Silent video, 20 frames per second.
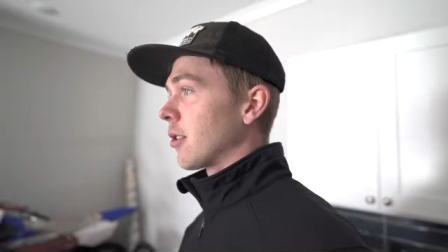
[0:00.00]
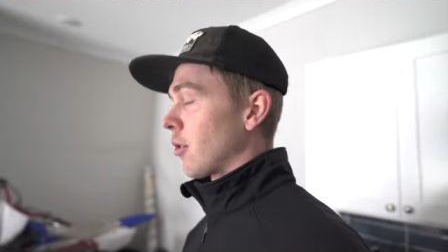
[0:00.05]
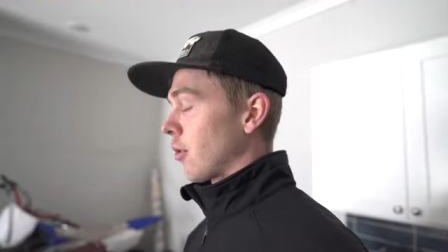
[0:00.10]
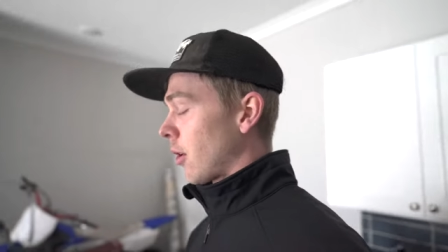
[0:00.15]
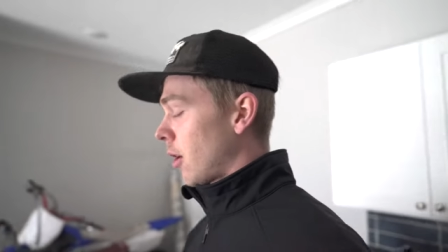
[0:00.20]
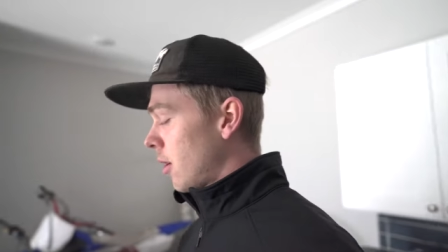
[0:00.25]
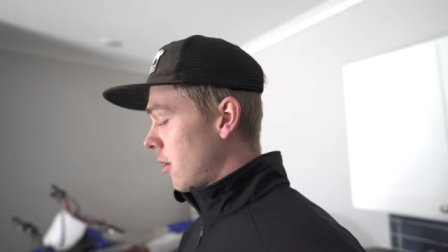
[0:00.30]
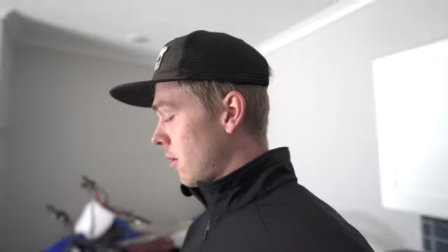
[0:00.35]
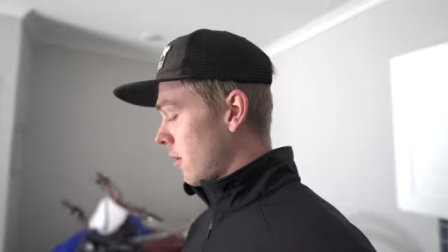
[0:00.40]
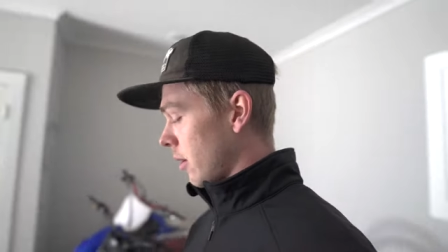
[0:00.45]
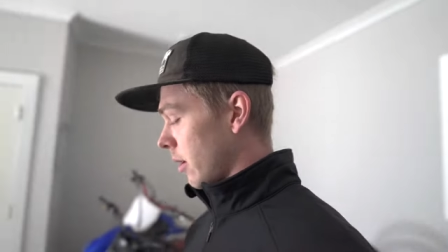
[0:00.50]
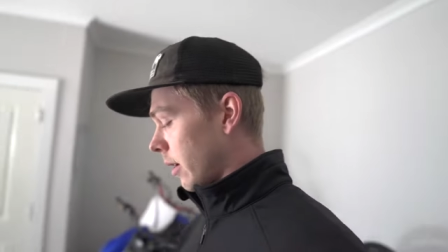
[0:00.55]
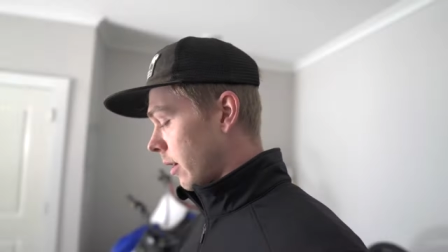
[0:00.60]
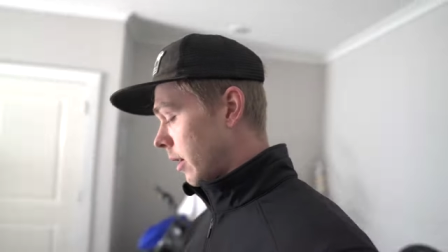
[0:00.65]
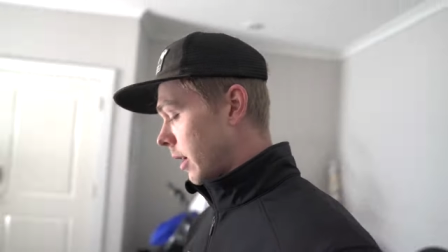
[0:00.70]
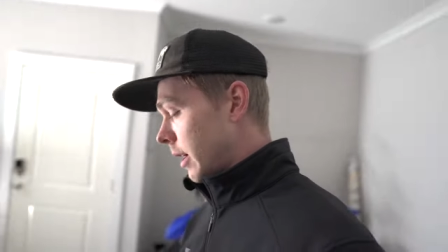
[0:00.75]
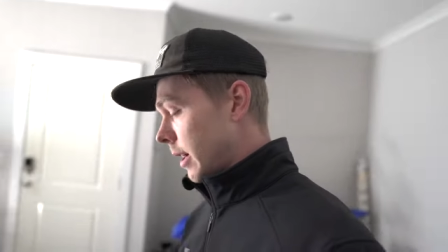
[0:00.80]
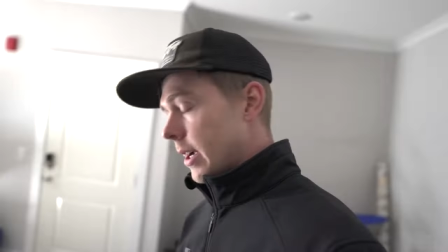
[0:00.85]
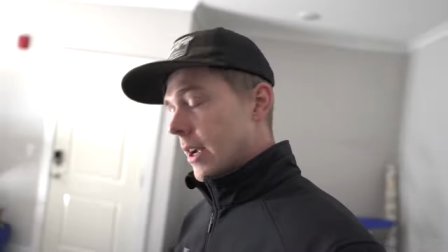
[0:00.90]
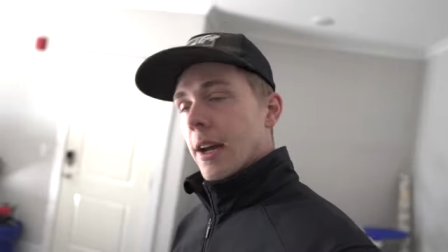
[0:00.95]
grow
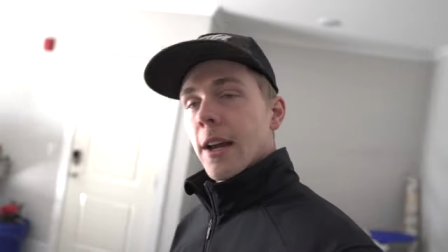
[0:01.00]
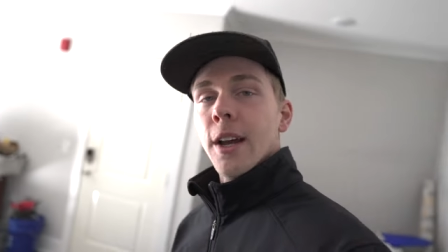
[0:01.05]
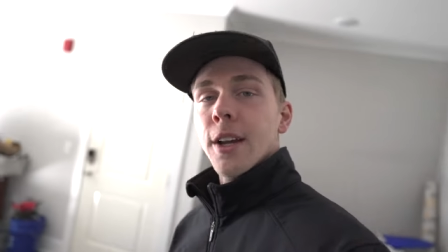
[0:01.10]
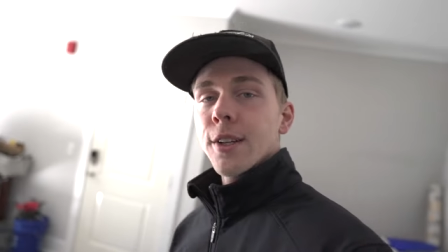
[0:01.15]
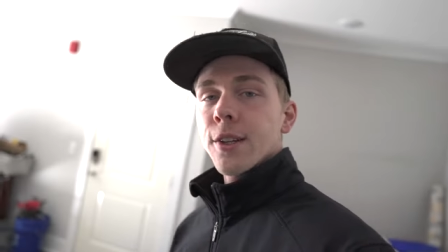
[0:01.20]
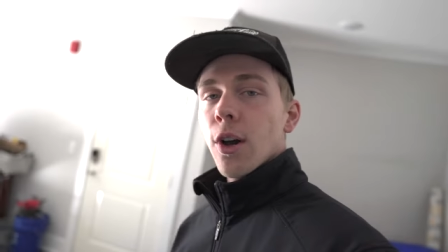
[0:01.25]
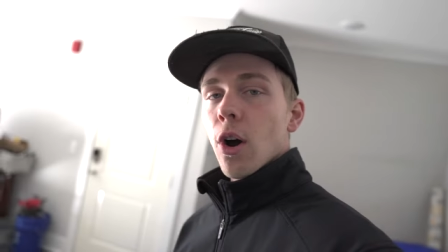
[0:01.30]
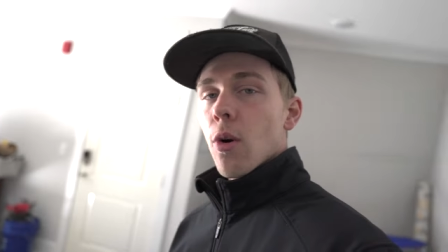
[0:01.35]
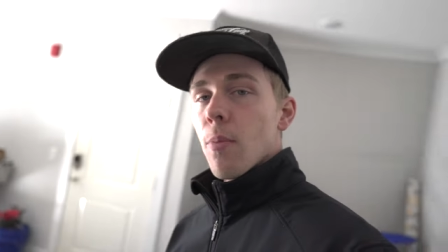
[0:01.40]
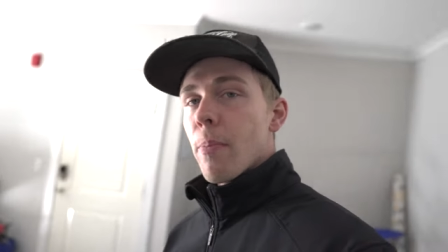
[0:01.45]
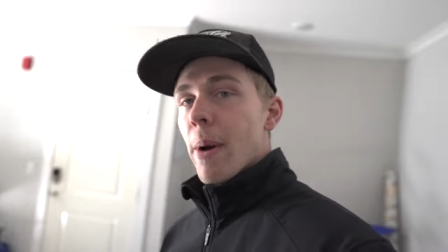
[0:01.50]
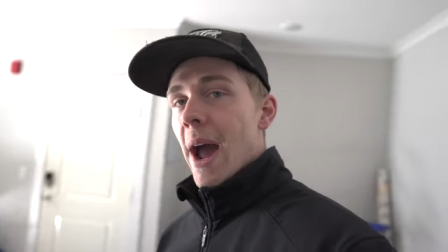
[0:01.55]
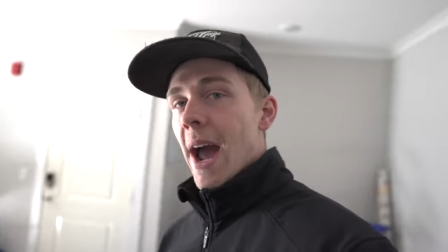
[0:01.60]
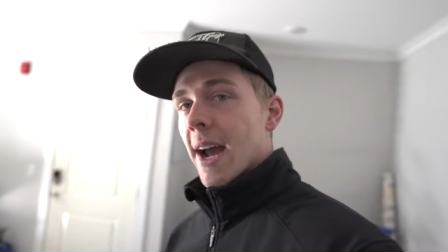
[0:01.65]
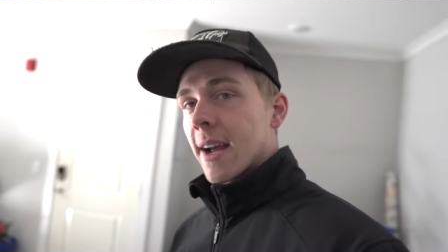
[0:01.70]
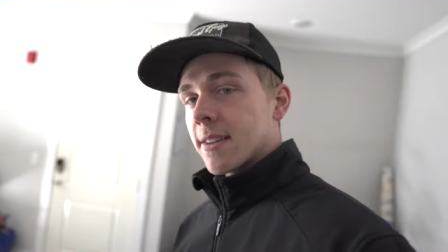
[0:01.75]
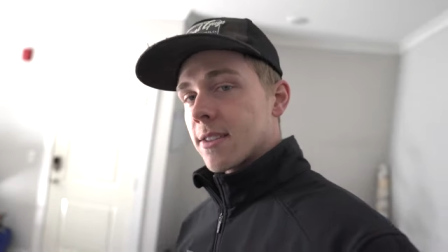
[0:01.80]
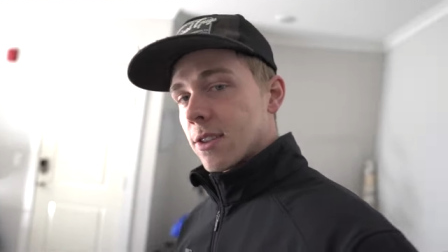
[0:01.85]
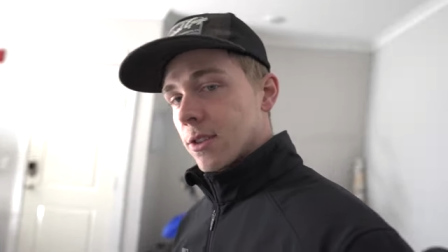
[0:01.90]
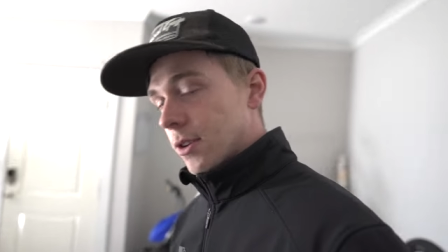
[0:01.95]
or go
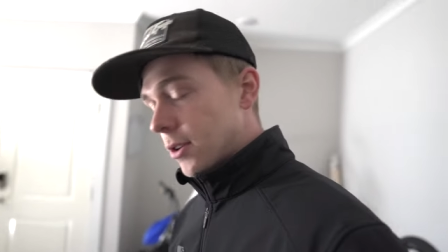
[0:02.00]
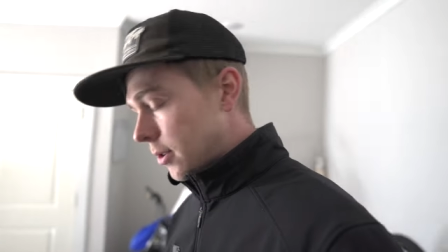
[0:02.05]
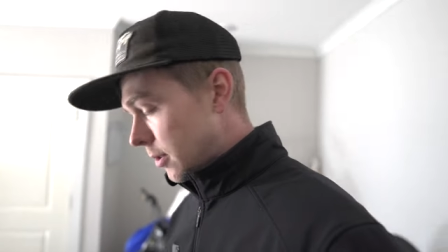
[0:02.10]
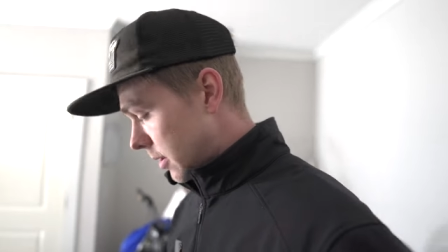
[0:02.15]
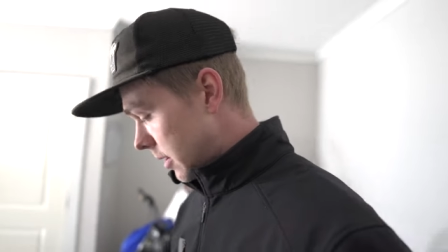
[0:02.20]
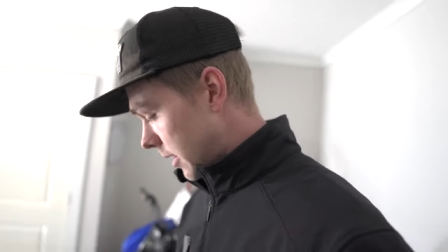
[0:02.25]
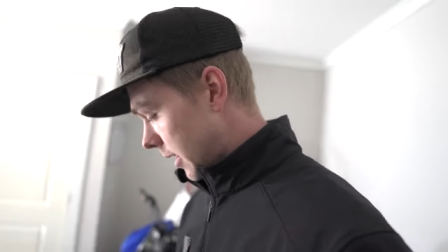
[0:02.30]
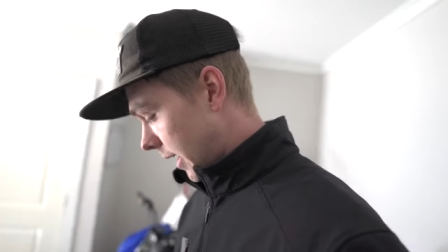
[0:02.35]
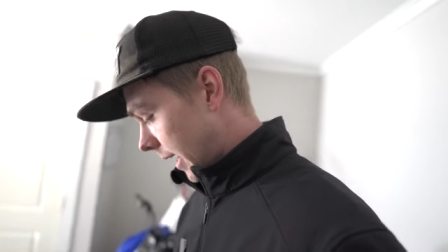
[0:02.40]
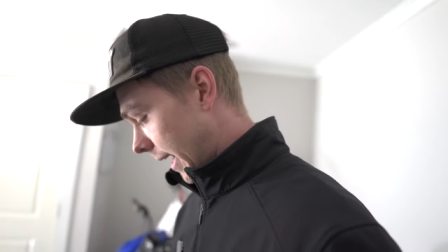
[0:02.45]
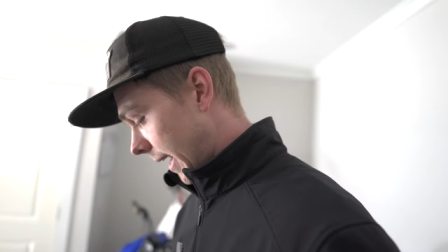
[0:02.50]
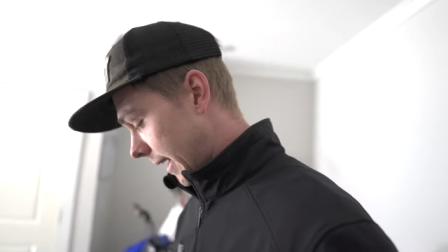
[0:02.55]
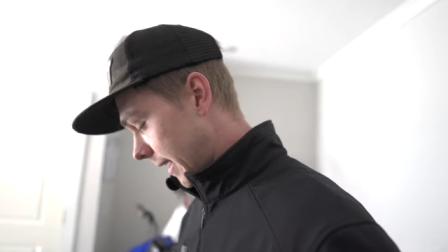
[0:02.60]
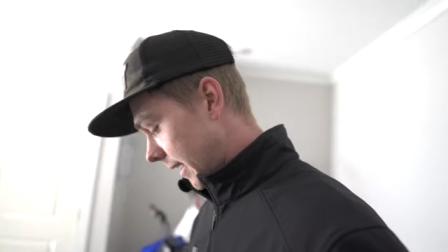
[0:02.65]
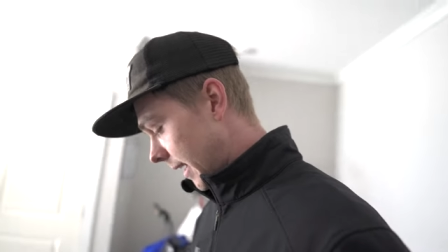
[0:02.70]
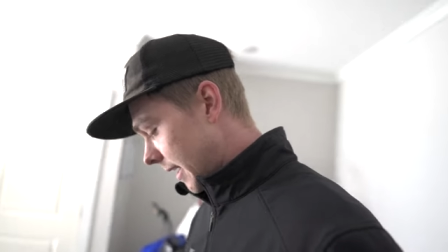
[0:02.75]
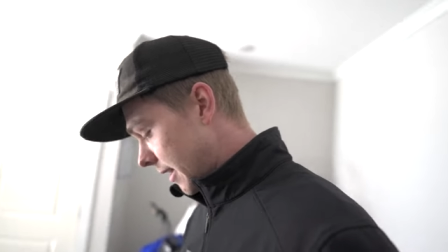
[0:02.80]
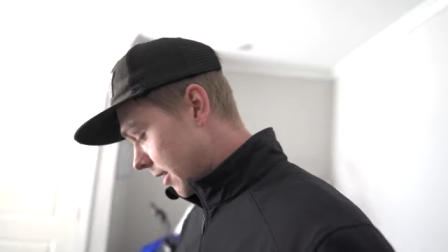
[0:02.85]
back to, and